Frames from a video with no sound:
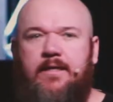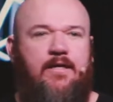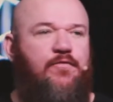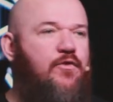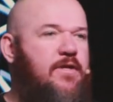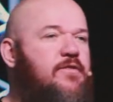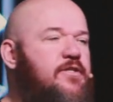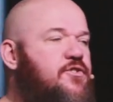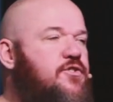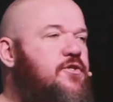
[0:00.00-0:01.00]
If you're in
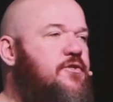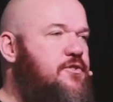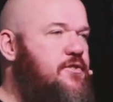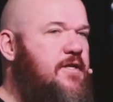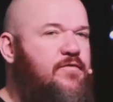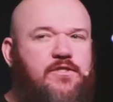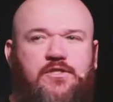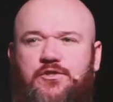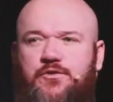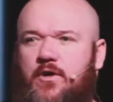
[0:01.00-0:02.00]
this church, if
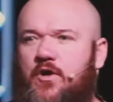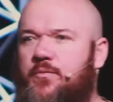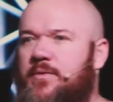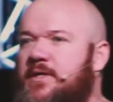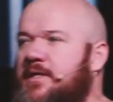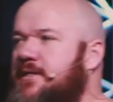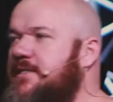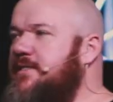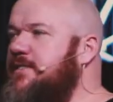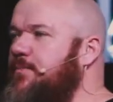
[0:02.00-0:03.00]
this is your home,
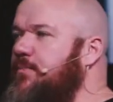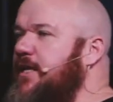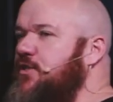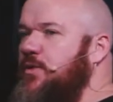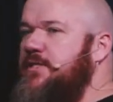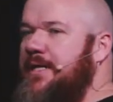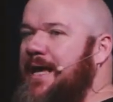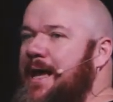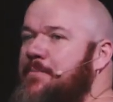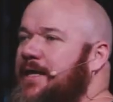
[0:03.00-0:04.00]
this is the place where you say,
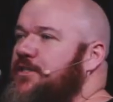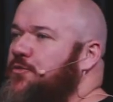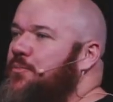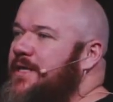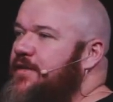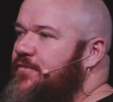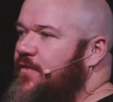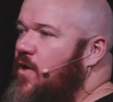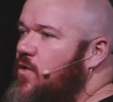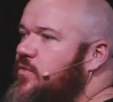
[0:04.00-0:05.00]
I'm going to be
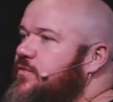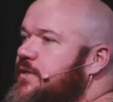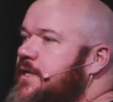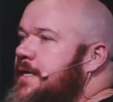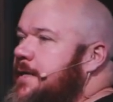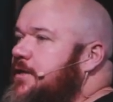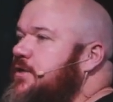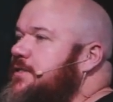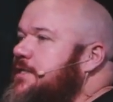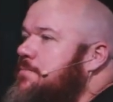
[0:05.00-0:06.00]
involved
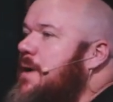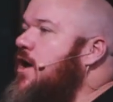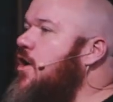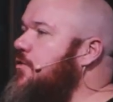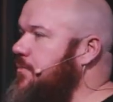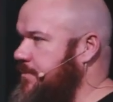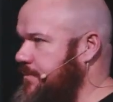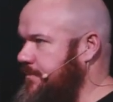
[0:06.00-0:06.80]
because it's my home.